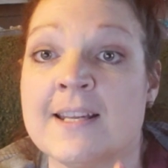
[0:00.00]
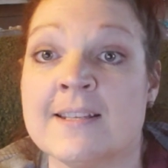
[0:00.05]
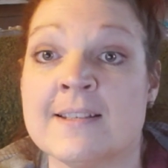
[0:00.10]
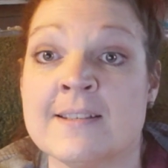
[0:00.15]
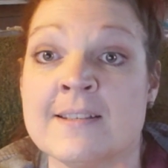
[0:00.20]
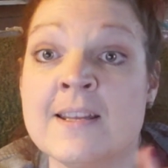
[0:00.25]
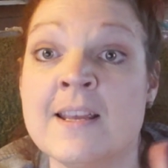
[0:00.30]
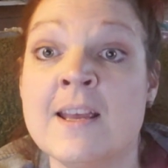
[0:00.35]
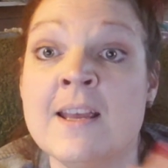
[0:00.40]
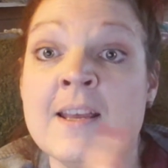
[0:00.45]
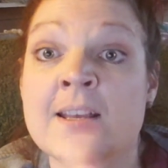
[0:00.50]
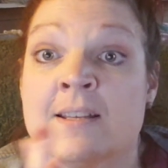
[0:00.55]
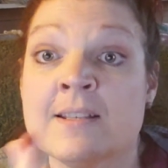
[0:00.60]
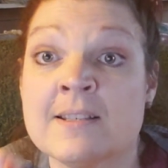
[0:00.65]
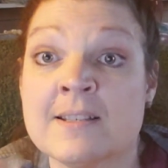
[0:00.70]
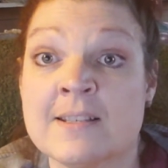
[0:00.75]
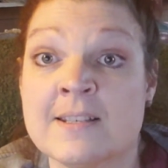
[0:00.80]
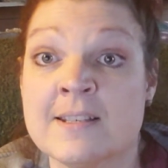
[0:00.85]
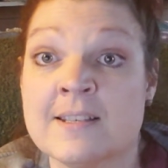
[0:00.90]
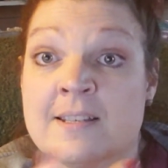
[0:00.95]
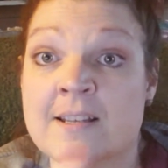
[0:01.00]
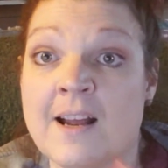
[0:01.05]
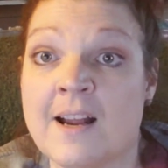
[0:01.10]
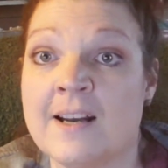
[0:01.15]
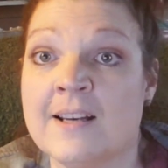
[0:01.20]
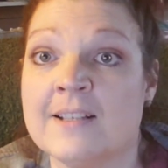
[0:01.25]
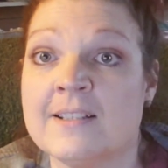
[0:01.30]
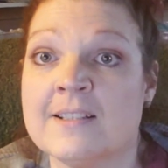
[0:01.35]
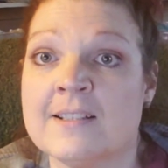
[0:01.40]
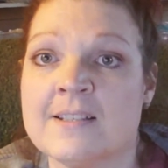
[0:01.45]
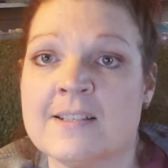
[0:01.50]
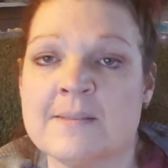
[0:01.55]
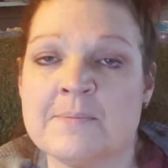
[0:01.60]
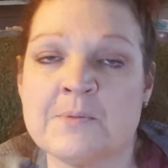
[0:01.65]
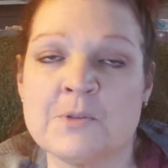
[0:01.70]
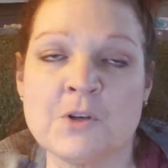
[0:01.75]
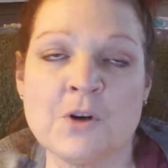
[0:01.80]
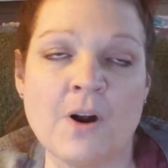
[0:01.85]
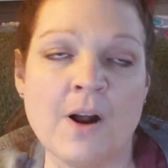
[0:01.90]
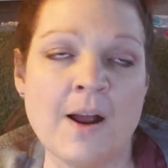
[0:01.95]
and decided to
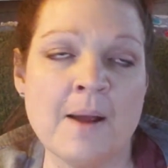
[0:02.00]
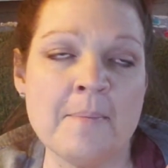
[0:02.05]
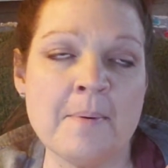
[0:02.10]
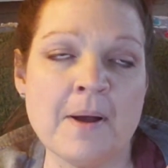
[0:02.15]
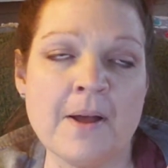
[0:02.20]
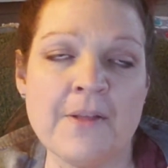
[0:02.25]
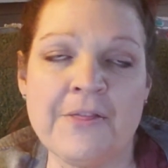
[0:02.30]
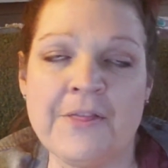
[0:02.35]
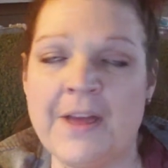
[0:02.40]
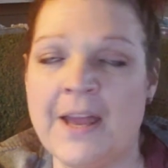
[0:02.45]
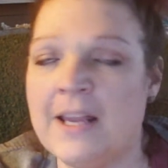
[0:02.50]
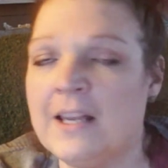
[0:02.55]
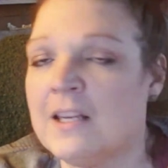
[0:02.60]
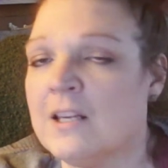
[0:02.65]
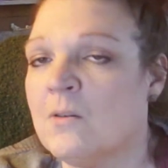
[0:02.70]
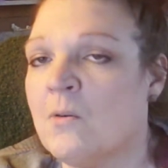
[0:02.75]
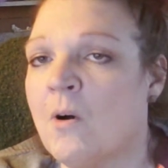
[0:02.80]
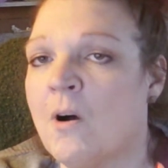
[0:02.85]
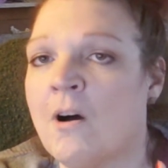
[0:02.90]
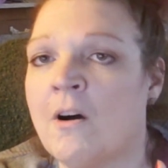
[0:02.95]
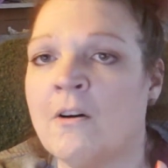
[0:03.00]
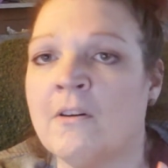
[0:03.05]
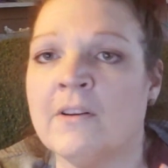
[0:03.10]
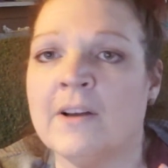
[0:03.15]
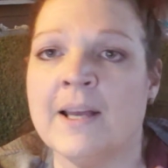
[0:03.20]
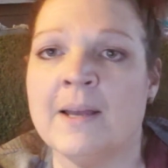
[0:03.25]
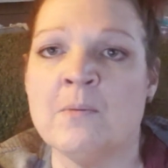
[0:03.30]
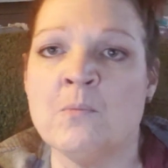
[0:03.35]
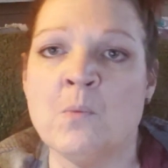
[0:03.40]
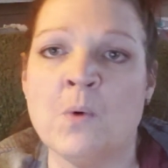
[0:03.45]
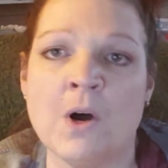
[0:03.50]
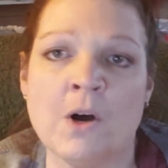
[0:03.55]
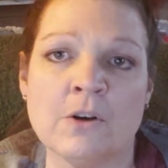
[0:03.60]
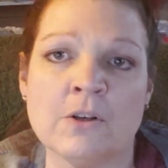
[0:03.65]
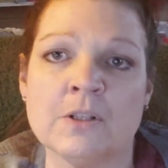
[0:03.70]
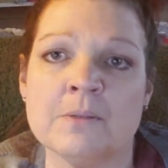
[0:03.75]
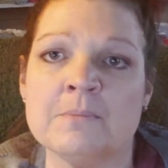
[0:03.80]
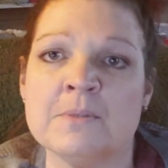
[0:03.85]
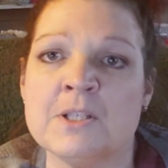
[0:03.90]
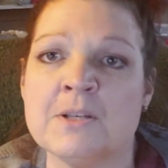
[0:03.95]
subscribe. Thank you all and
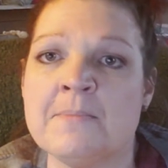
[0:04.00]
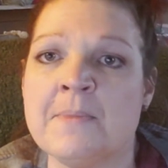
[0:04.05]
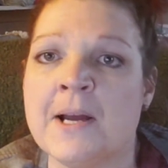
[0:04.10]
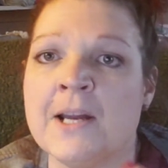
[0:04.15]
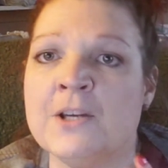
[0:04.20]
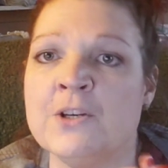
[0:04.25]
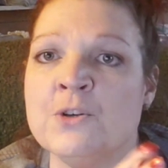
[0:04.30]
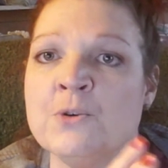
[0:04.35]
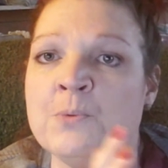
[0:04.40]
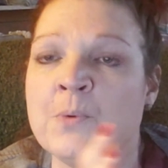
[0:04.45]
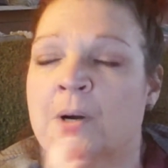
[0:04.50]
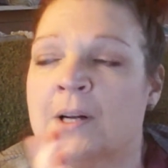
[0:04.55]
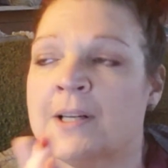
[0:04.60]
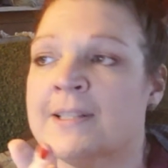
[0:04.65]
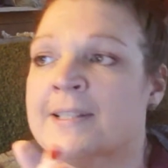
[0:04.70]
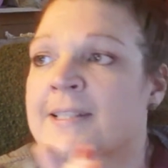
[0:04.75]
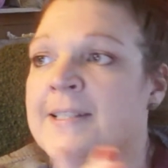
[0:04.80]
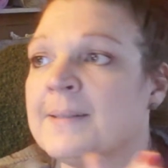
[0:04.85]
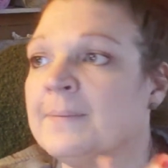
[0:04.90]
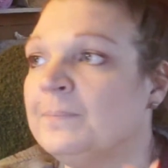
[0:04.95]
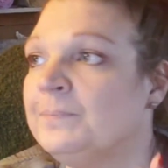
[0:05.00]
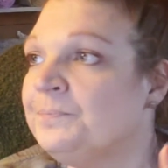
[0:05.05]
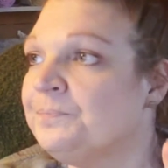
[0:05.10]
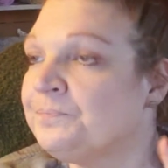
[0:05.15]
welcome to my new ones.